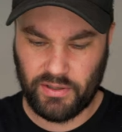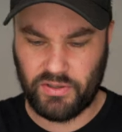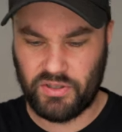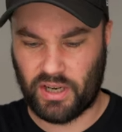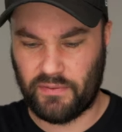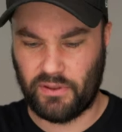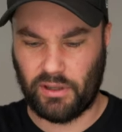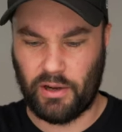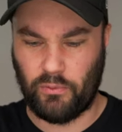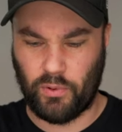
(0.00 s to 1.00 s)
Let's check if the
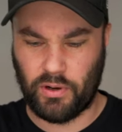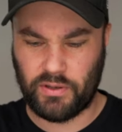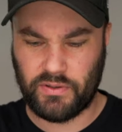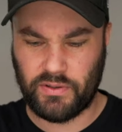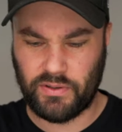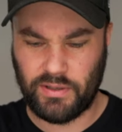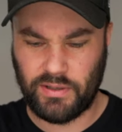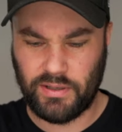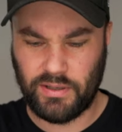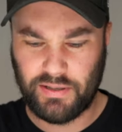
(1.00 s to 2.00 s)
light works.
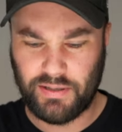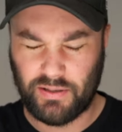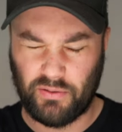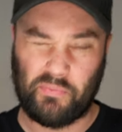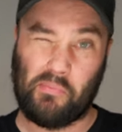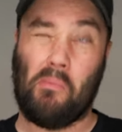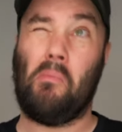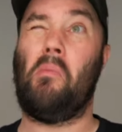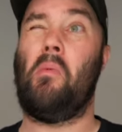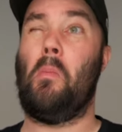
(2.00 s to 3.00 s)
Oh,
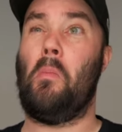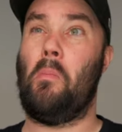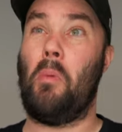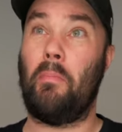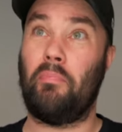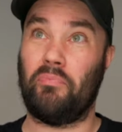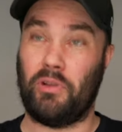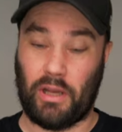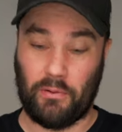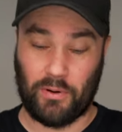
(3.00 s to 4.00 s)
yep,
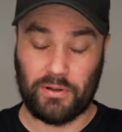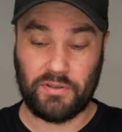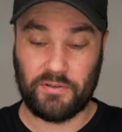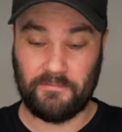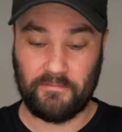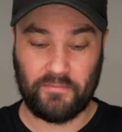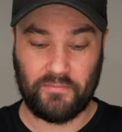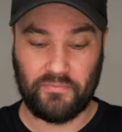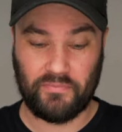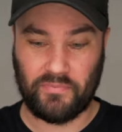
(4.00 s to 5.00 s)
the light works.
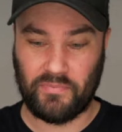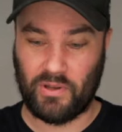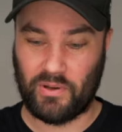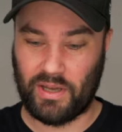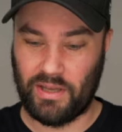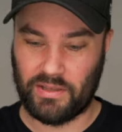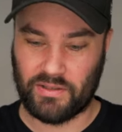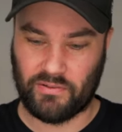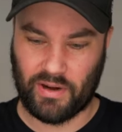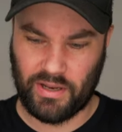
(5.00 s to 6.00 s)
Okay,
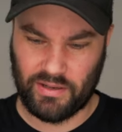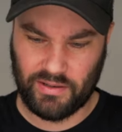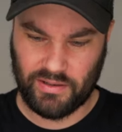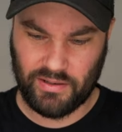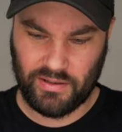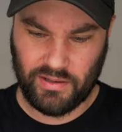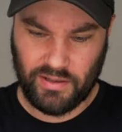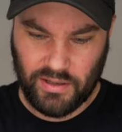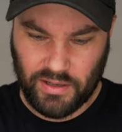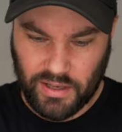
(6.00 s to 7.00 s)
that's great.
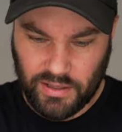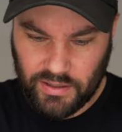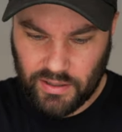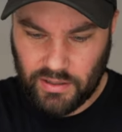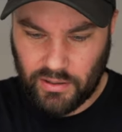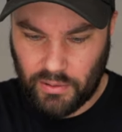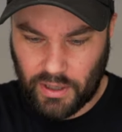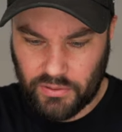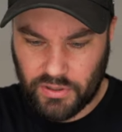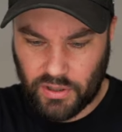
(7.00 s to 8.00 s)
And it no
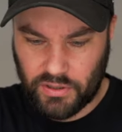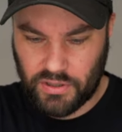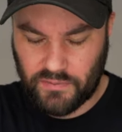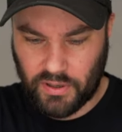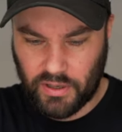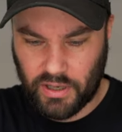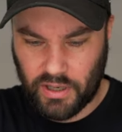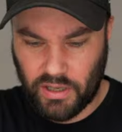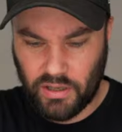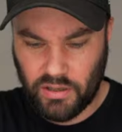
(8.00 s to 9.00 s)
doubt charges via
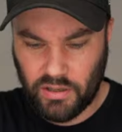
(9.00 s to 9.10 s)
a